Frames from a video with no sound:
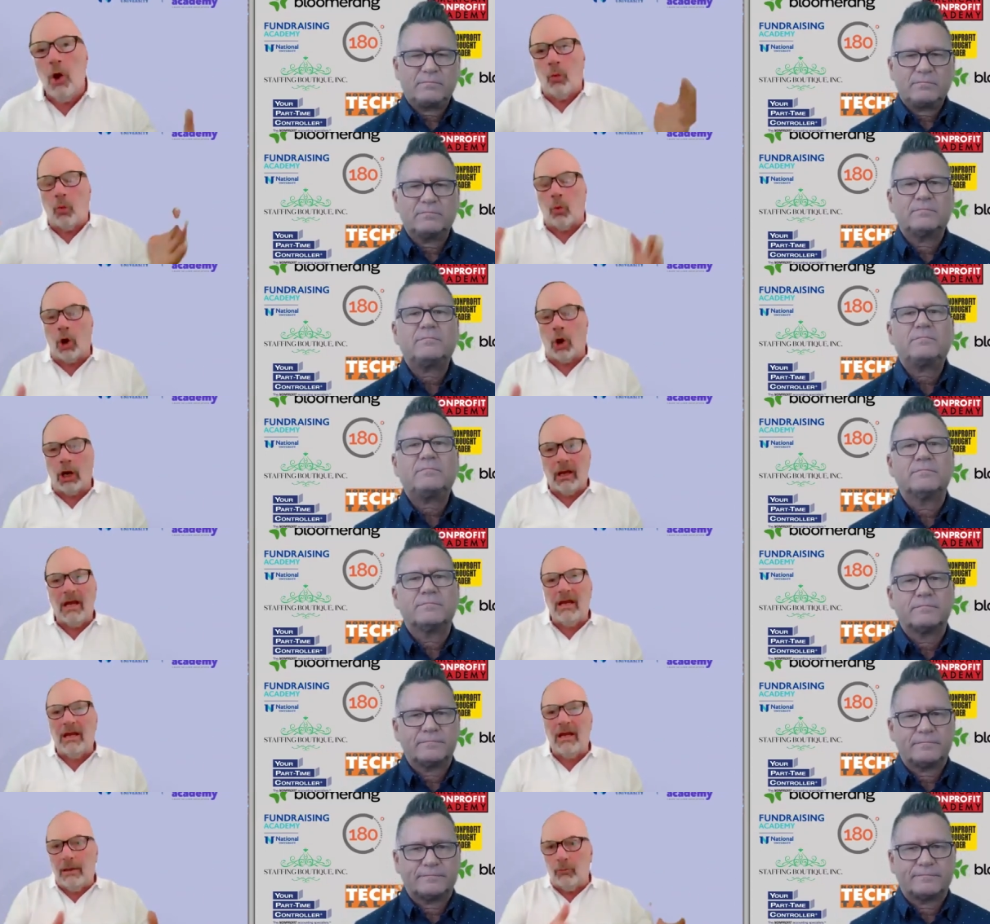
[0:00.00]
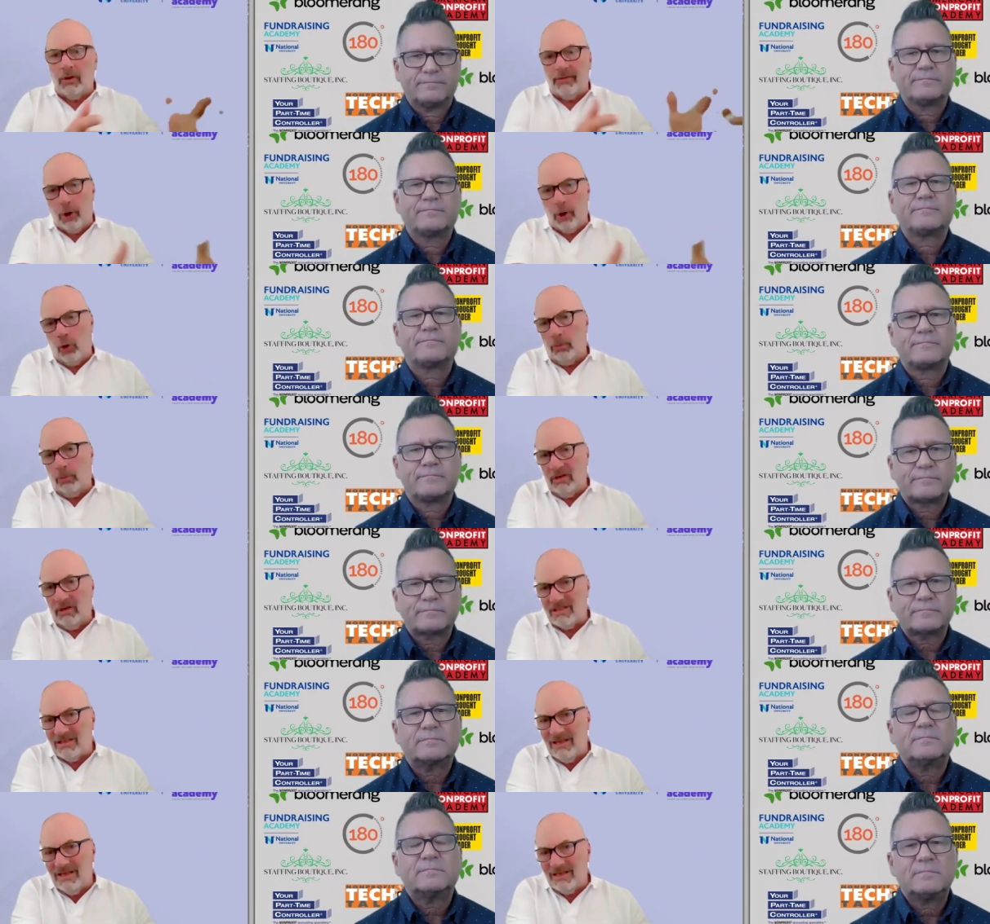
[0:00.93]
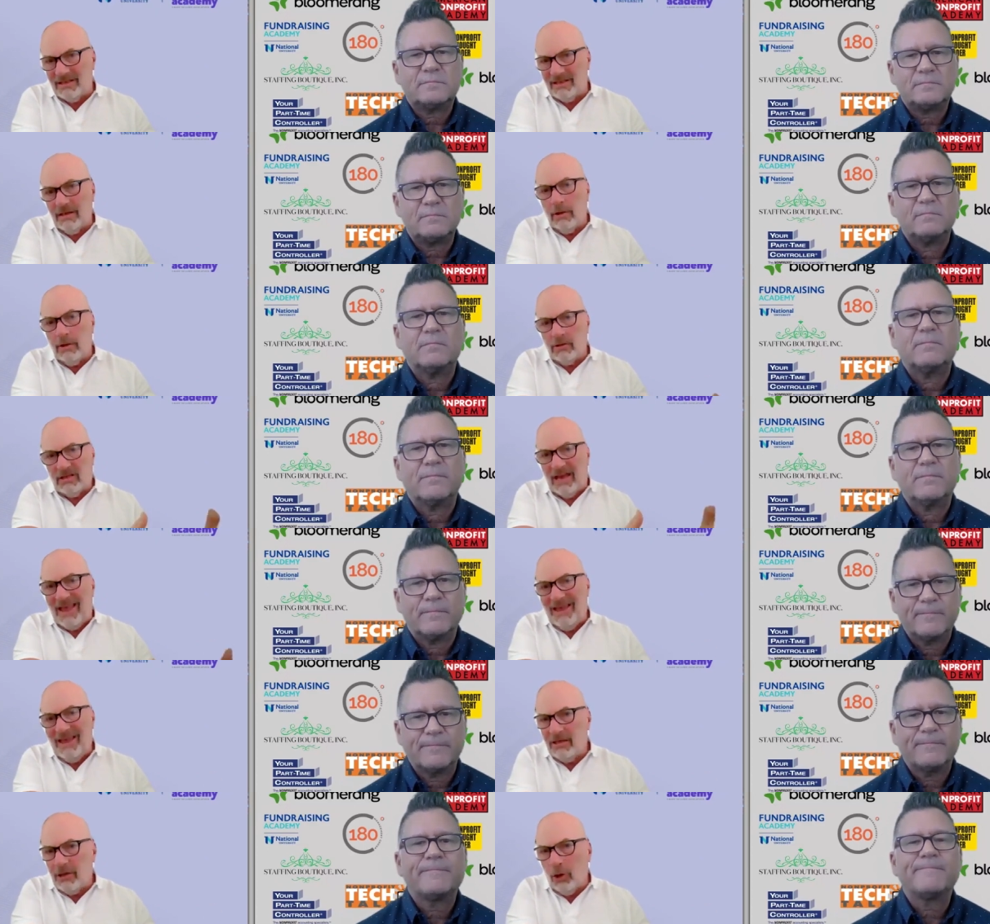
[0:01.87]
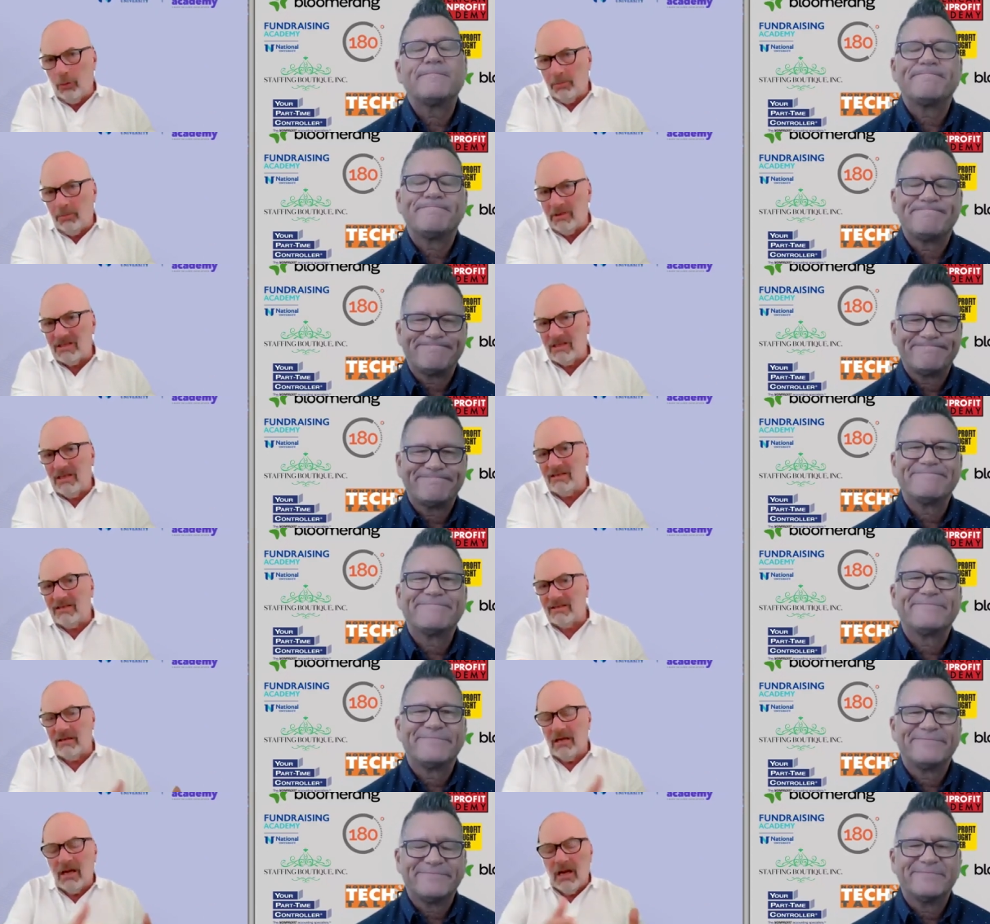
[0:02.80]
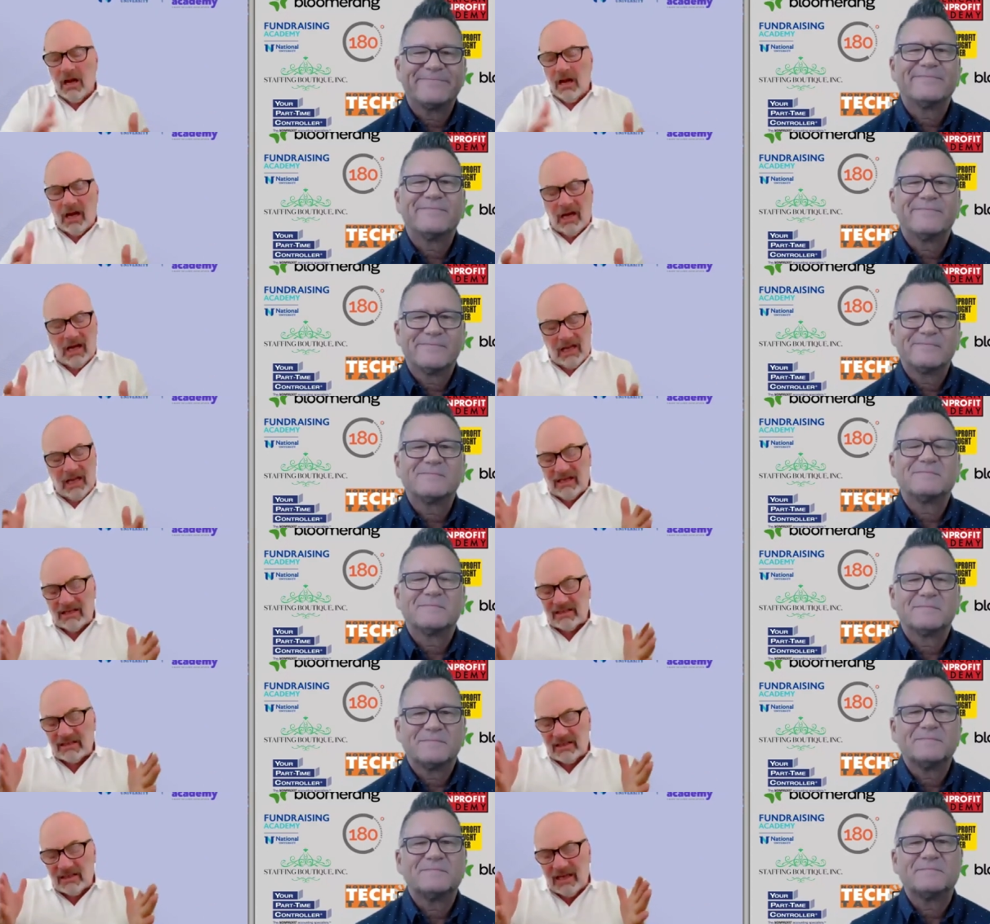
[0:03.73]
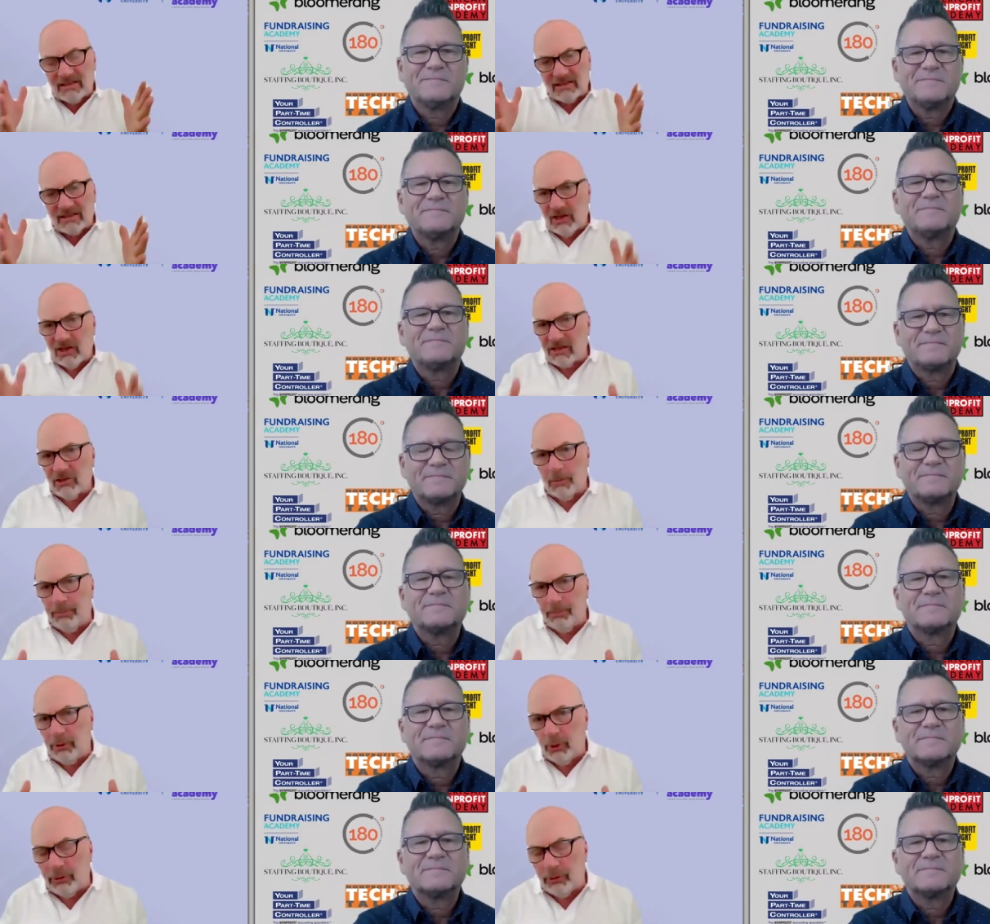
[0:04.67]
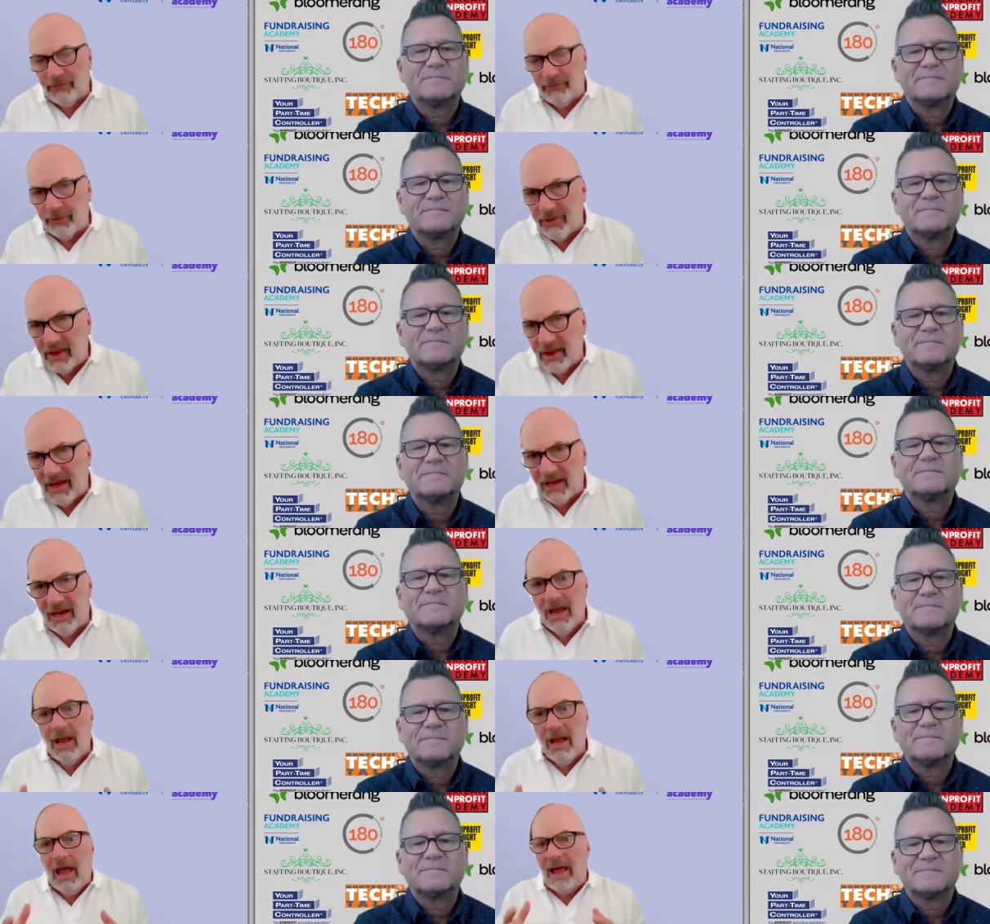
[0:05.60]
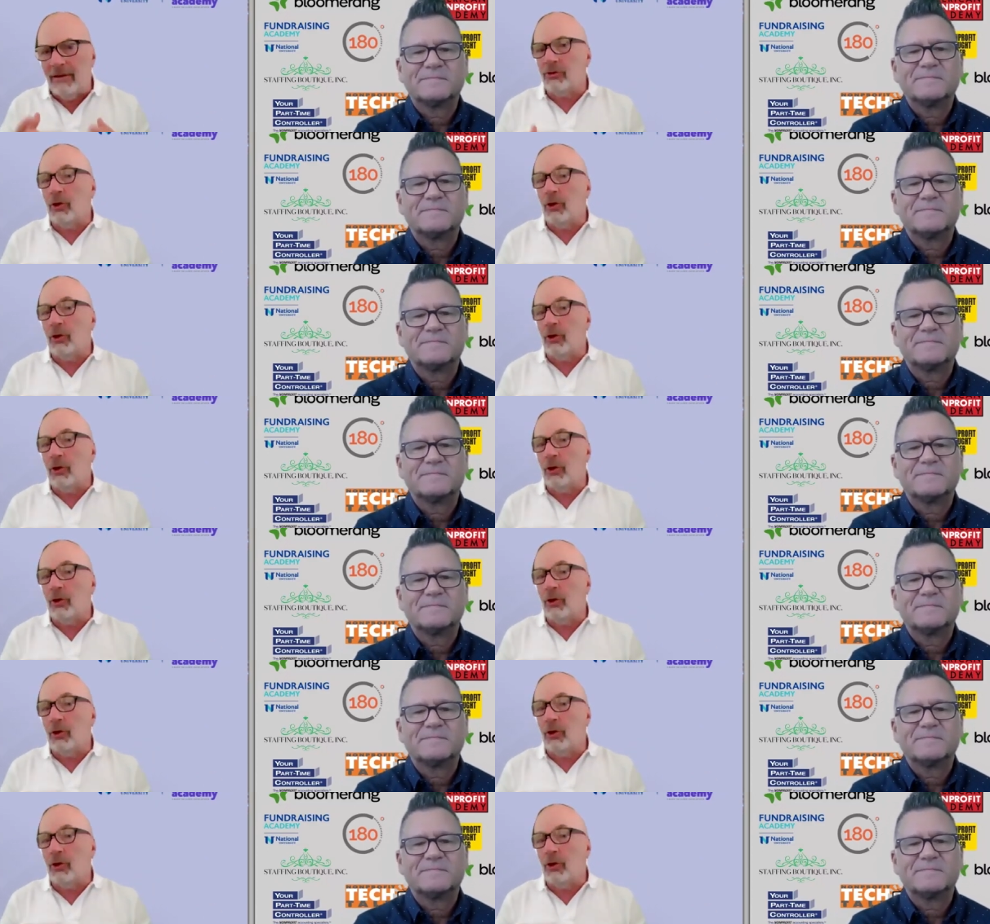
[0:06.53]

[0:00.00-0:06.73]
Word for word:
Speaker 1: working with homelessness to end homelessness, uh, is it's such a beautiful thing. And